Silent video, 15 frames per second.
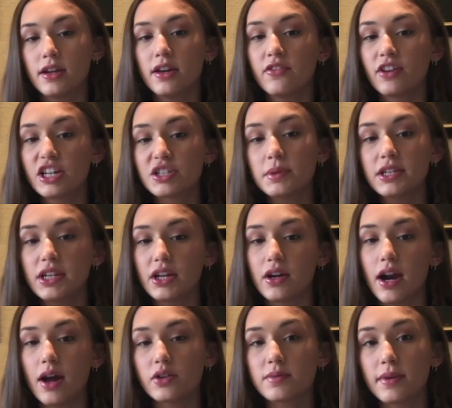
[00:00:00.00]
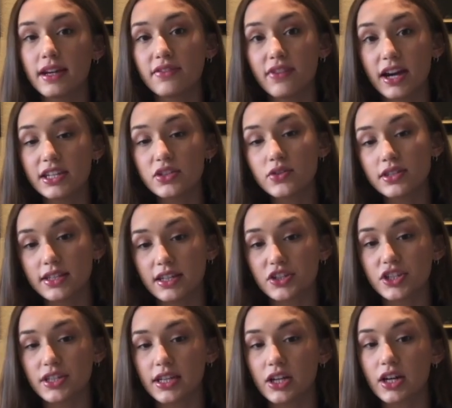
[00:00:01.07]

Freshman year, I was my advisory's legislator,